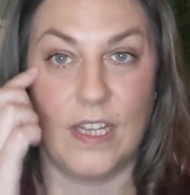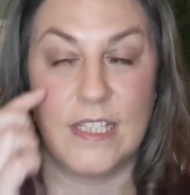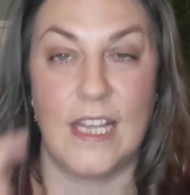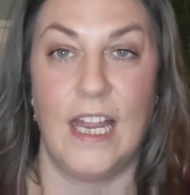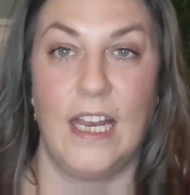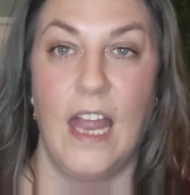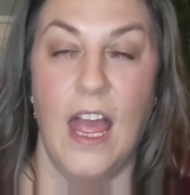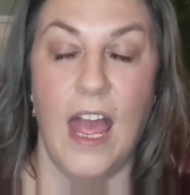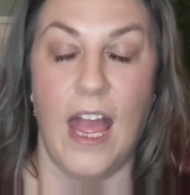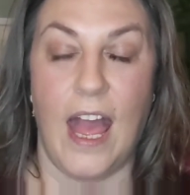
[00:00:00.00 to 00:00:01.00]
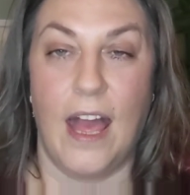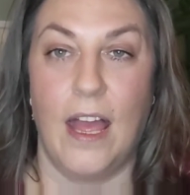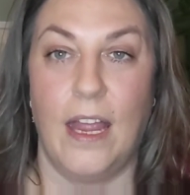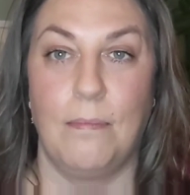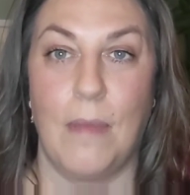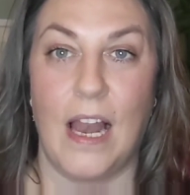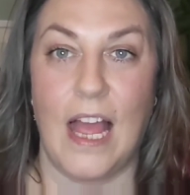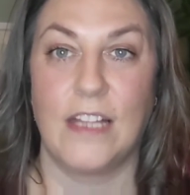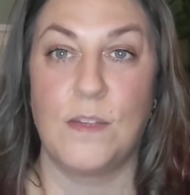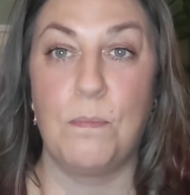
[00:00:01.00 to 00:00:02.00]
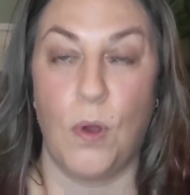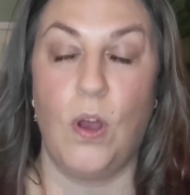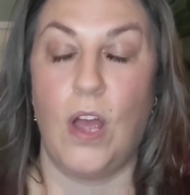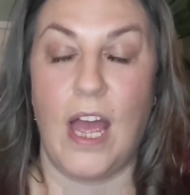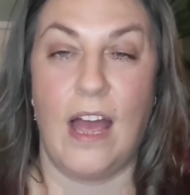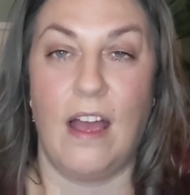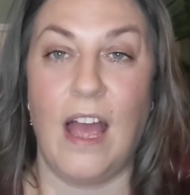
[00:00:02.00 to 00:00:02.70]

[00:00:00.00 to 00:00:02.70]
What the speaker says: it sitting in my lines, but